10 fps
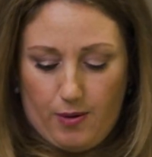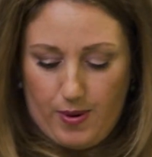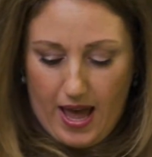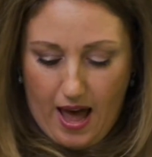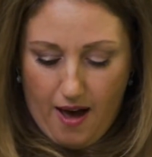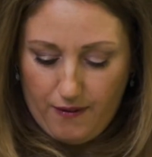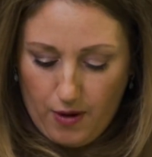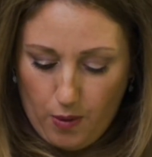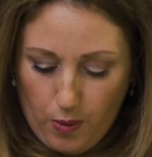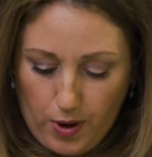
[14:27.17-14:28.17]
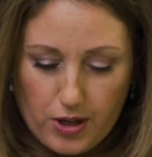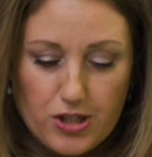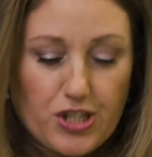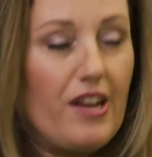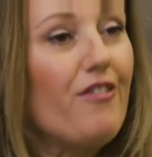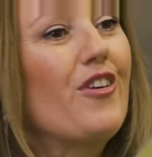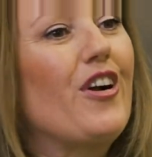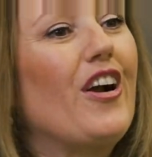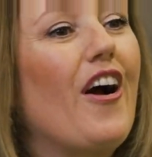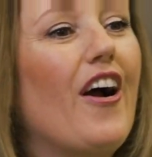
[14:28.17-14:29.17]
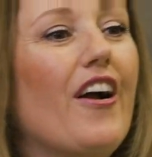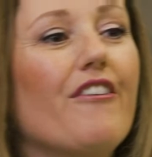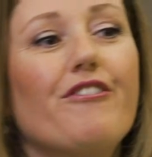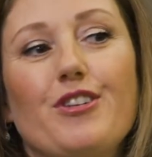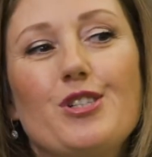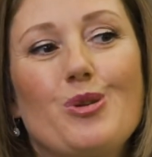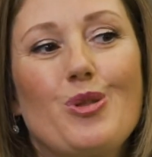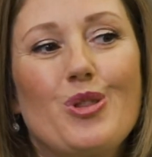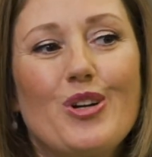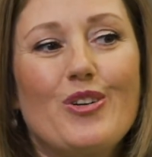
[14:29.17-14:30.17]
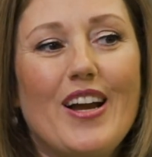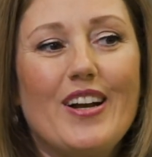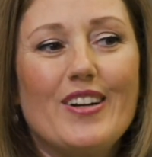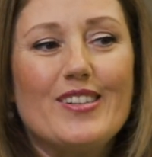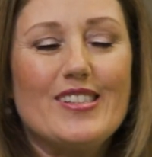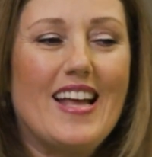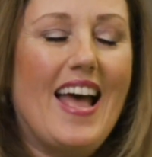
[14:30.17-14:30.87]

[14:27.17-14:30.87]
we have a worksheet for our first through third graders,